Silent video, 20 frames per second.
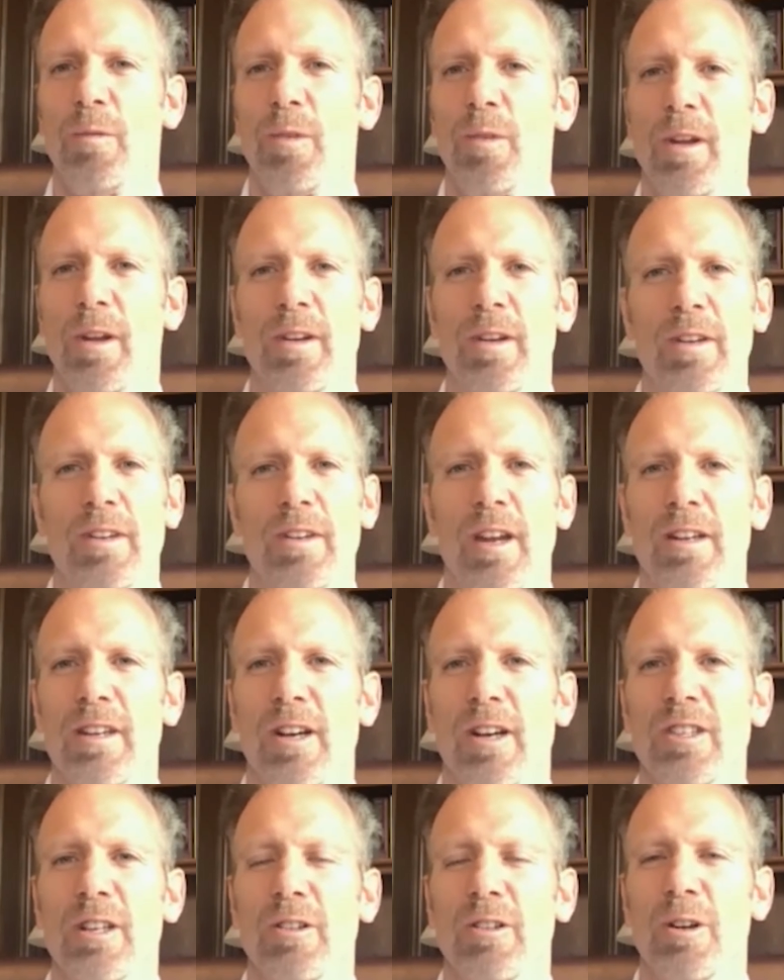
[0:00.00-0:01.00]
and, and
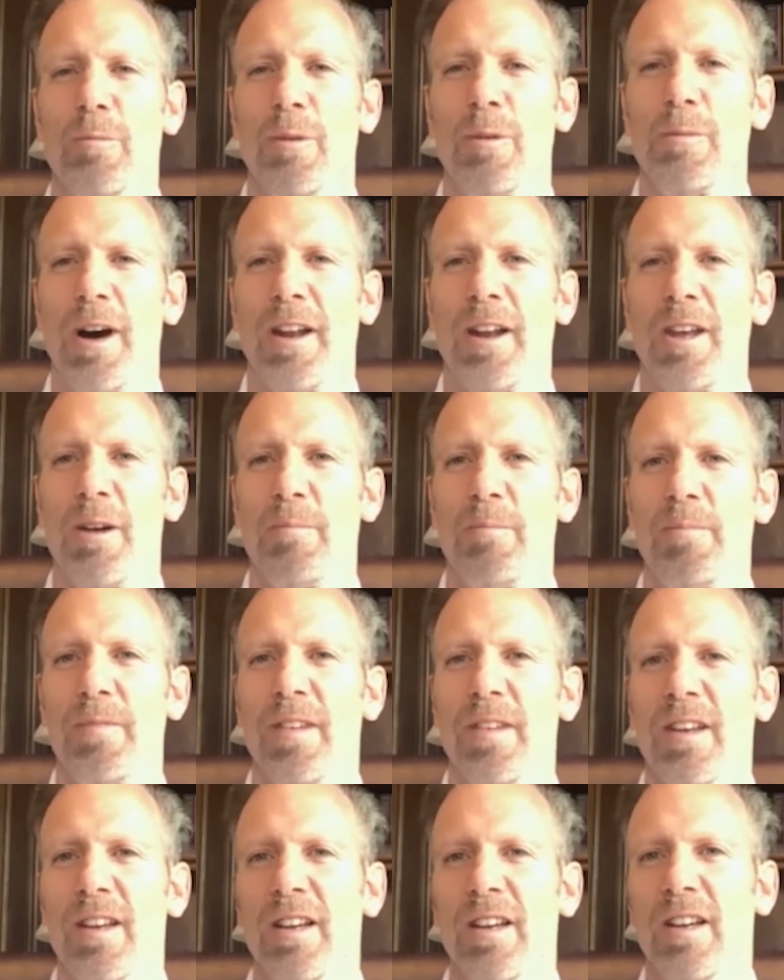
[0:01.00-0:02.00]
tell us a little bit about him,
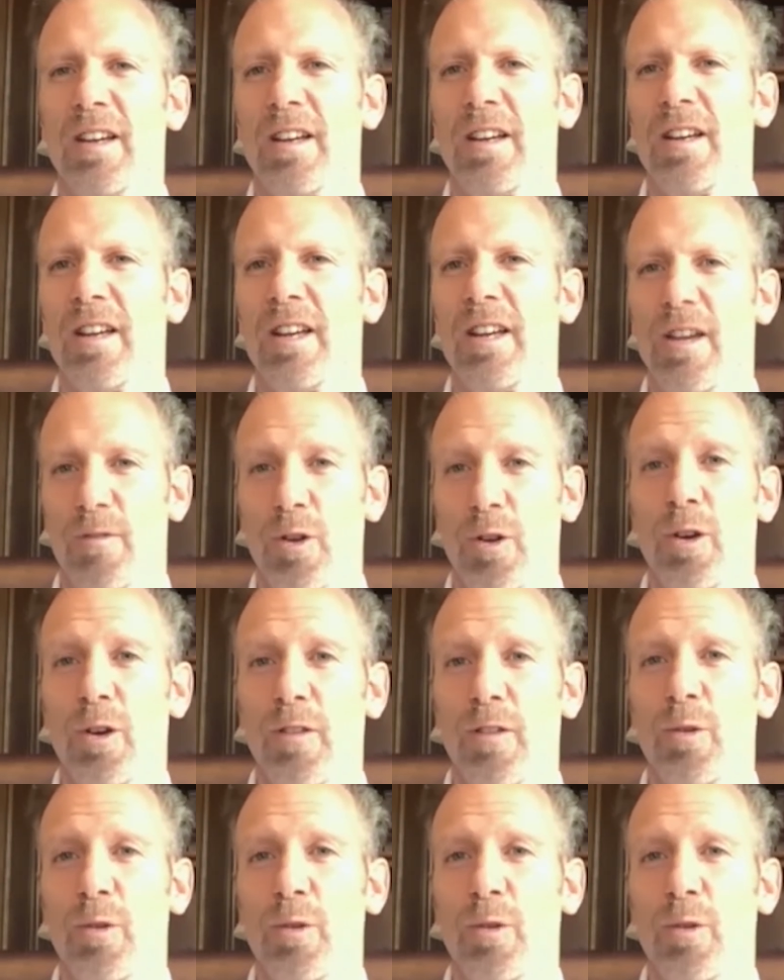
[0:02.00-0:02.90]
if you he's if you